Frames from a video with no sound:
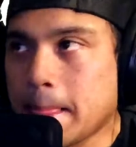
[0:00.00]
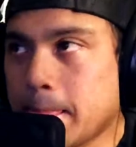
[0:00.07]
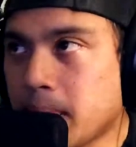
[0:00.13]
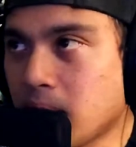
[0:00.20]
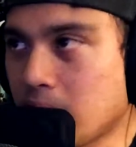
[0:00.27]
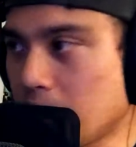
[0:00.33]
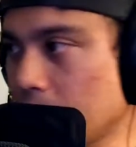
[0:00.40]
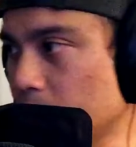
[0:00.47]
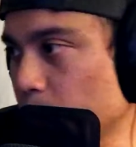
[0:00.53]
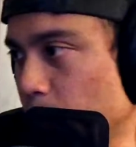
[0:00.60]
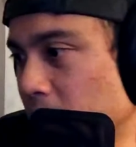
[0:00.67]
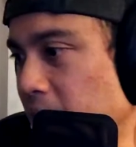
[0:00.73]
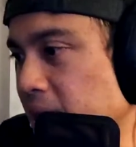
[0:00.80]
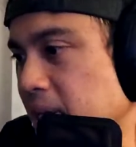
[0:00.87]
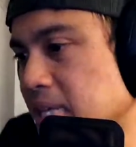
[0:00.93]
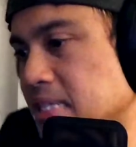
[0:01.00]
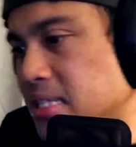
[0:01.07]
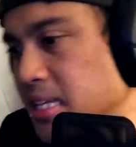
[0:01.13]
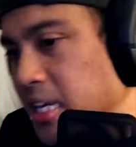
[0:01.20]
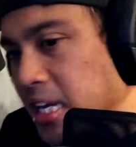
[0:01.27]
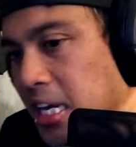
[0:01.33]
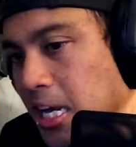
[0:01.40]
their willingness
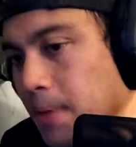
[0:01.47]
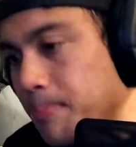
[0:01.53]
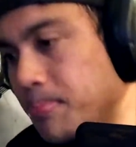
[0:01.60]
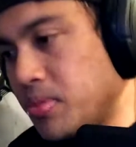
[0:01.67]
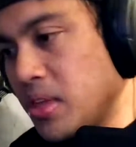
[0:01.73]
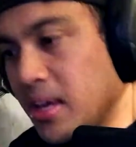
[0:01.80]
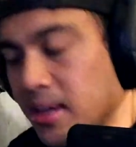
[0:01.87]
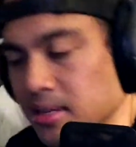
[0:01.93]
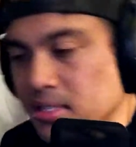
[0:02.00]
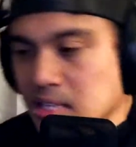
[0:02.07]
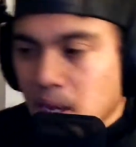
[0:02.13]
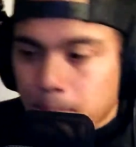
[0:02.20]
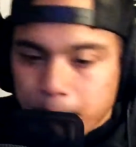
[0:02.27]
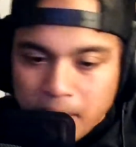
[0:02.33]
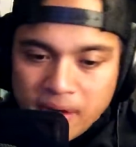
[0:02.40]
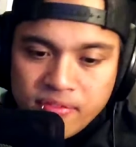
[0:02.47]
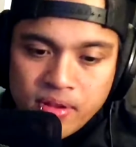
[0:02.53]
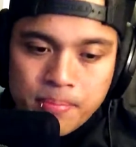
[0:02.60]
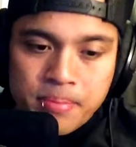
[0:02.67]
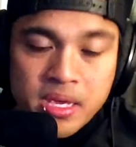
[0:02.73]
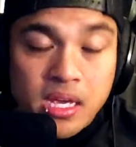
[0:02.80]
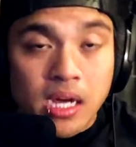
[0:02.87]
to keep things above
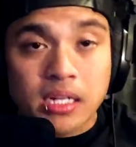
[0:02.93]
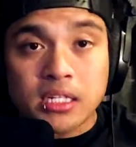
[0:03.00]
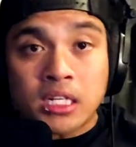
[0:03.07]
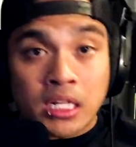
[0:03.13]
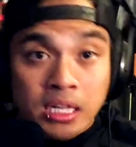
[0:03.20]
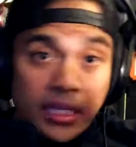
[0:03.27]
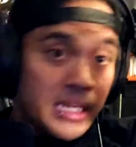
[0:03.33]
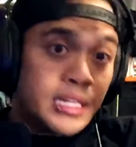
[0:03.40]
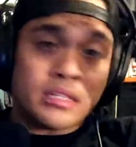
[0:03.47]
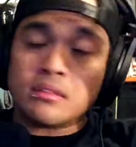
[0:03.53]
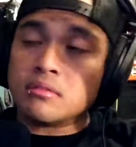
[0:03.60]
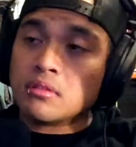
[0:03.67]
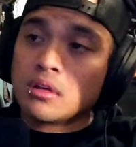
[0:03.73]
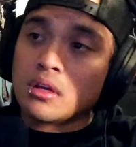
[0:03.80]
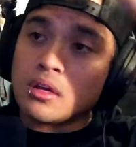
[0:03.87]
and beyond clean